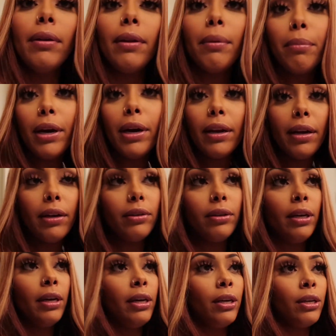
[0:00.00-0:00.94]
by now.
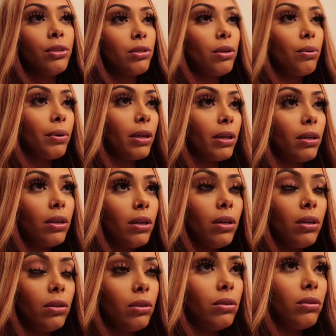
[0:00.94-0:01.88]
So we're gonna
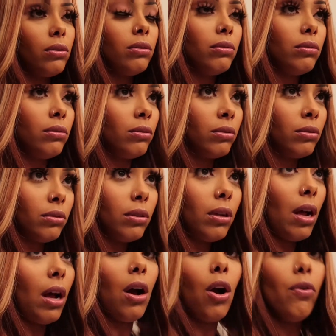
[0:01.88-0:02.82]
go,
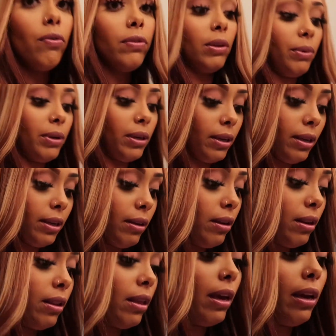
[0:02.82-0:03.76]
hopefully we
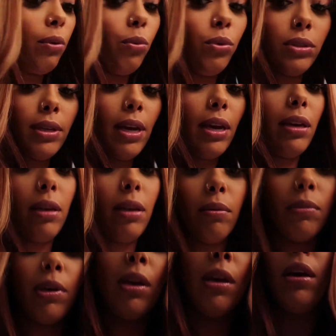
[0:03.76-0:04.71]
can, they will take
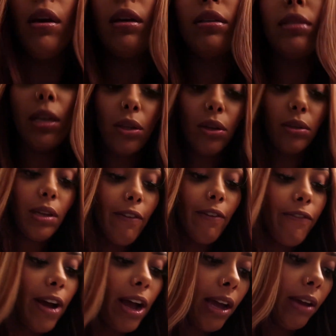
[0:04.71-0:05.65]
him because they close at
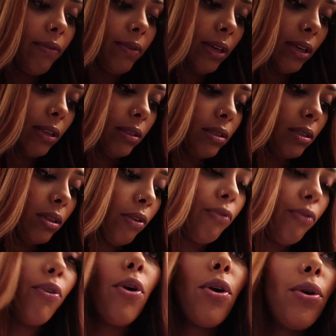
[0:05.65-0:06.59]
five, it's
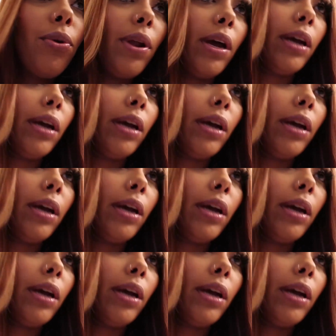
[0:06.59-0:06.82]
4.09.